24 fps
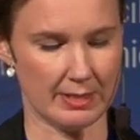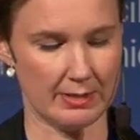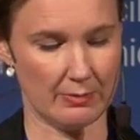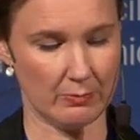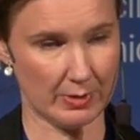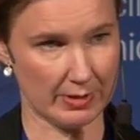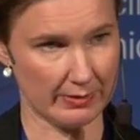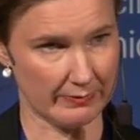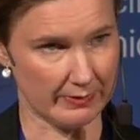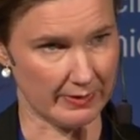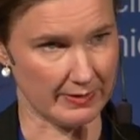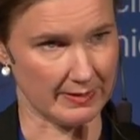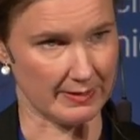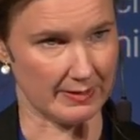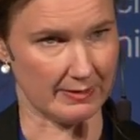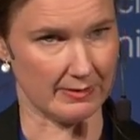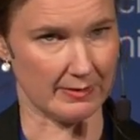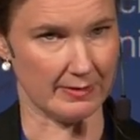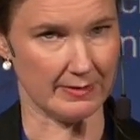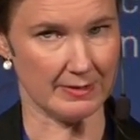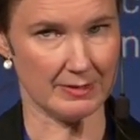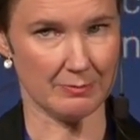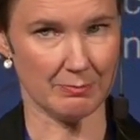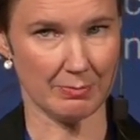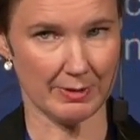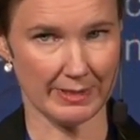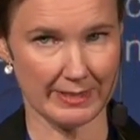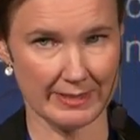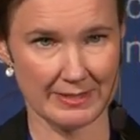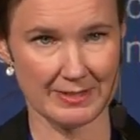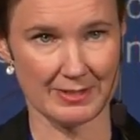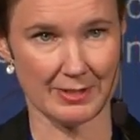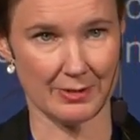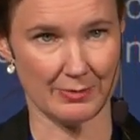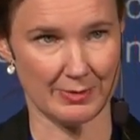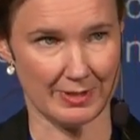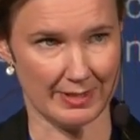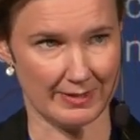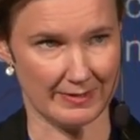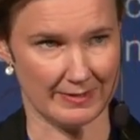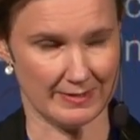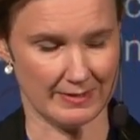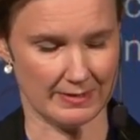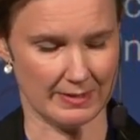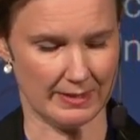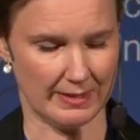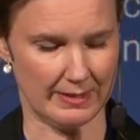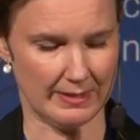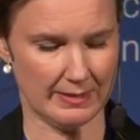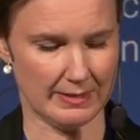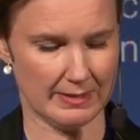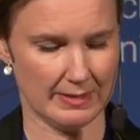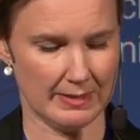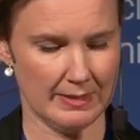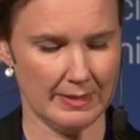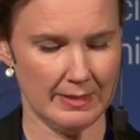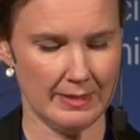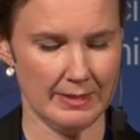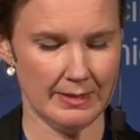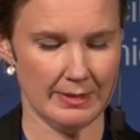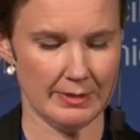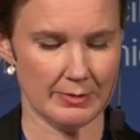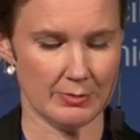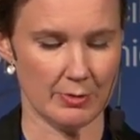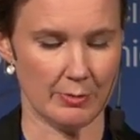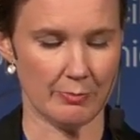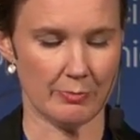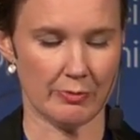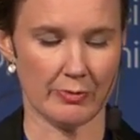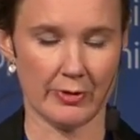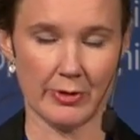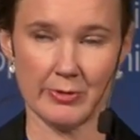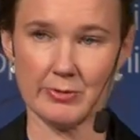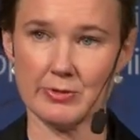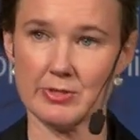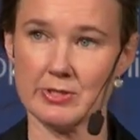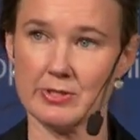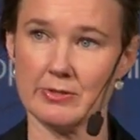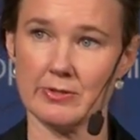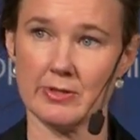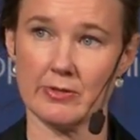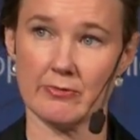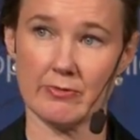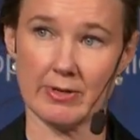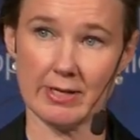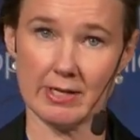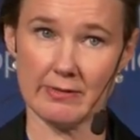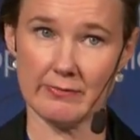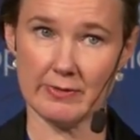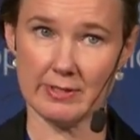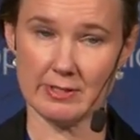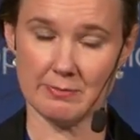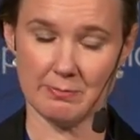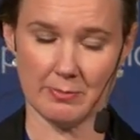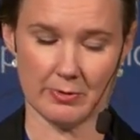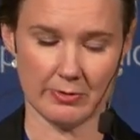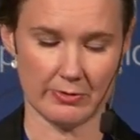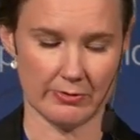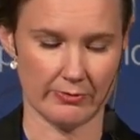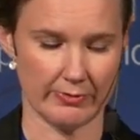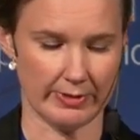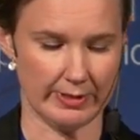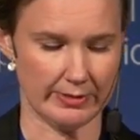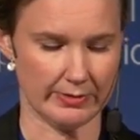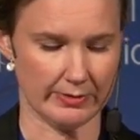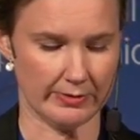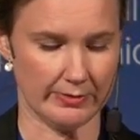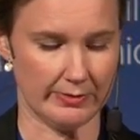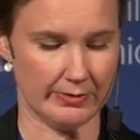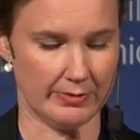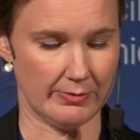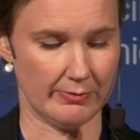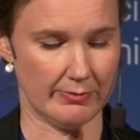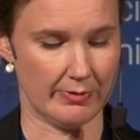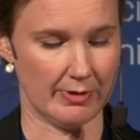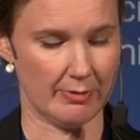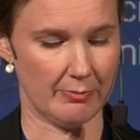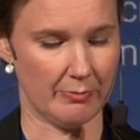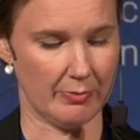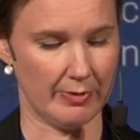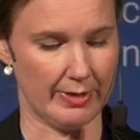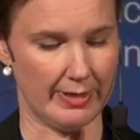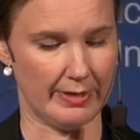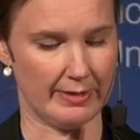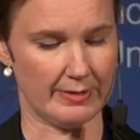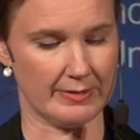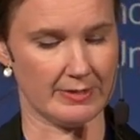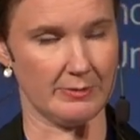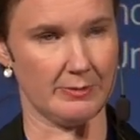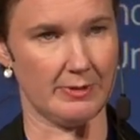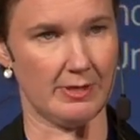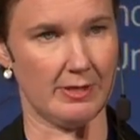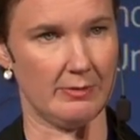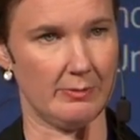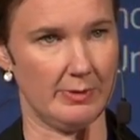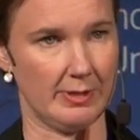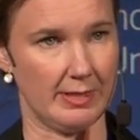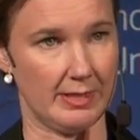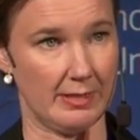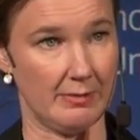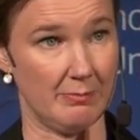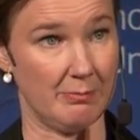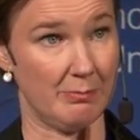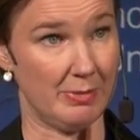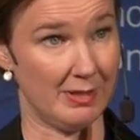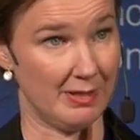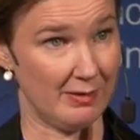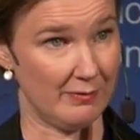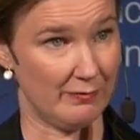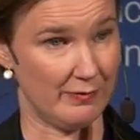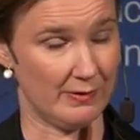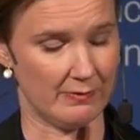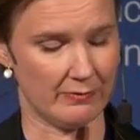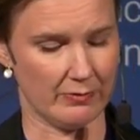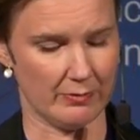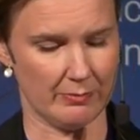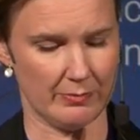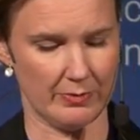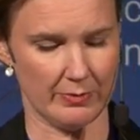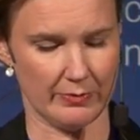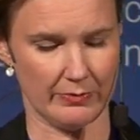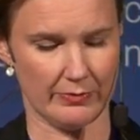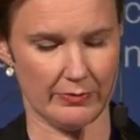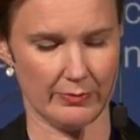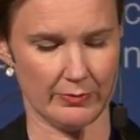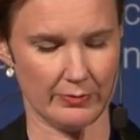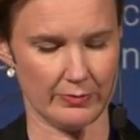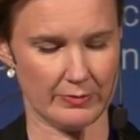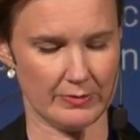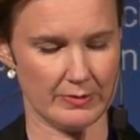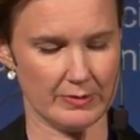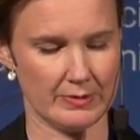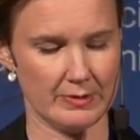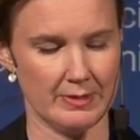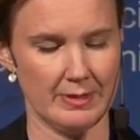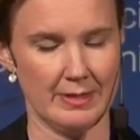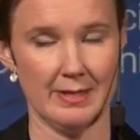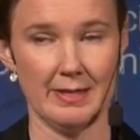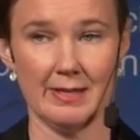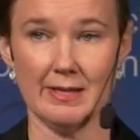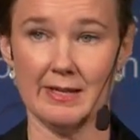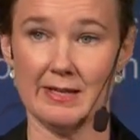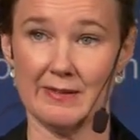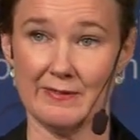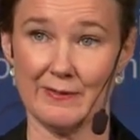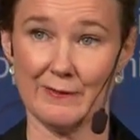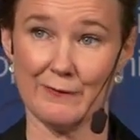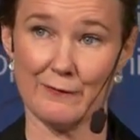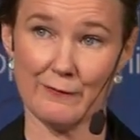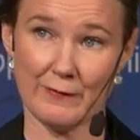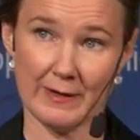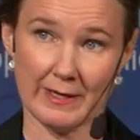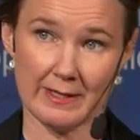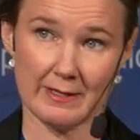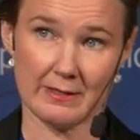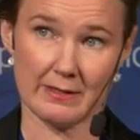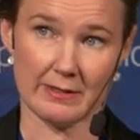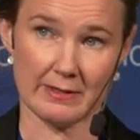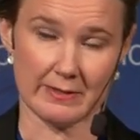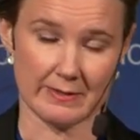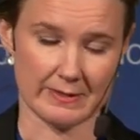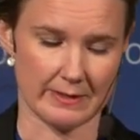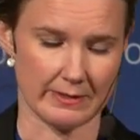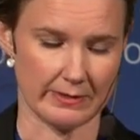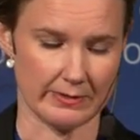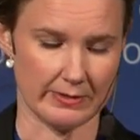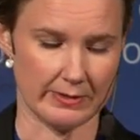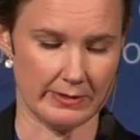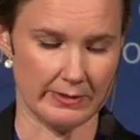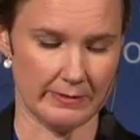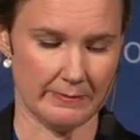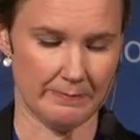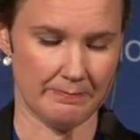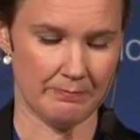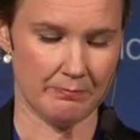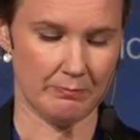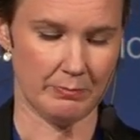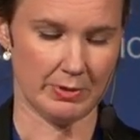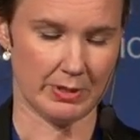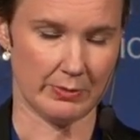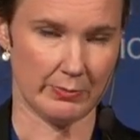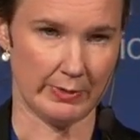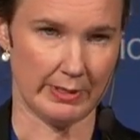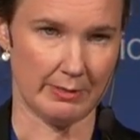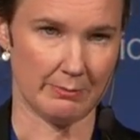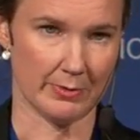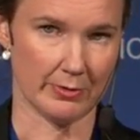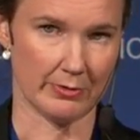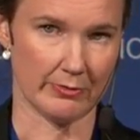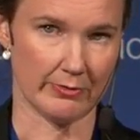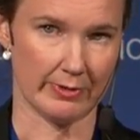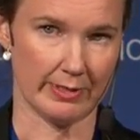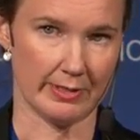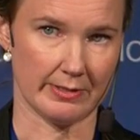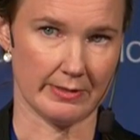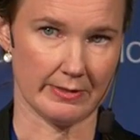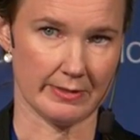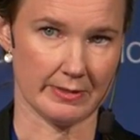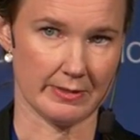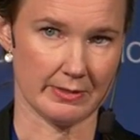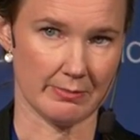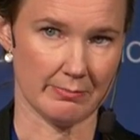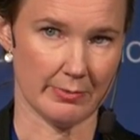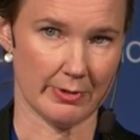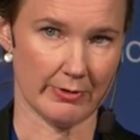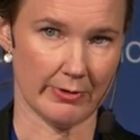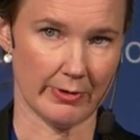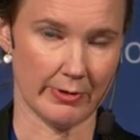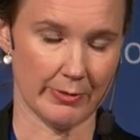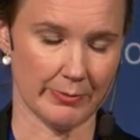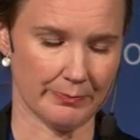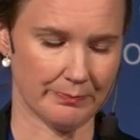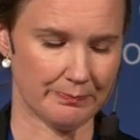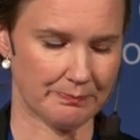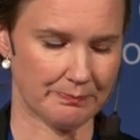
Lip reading: in one of the sessions, please don't hesitate to approach the relevant moderator during a break so that we can benefit from your thoughts in the final discussion between moderators tomorrow.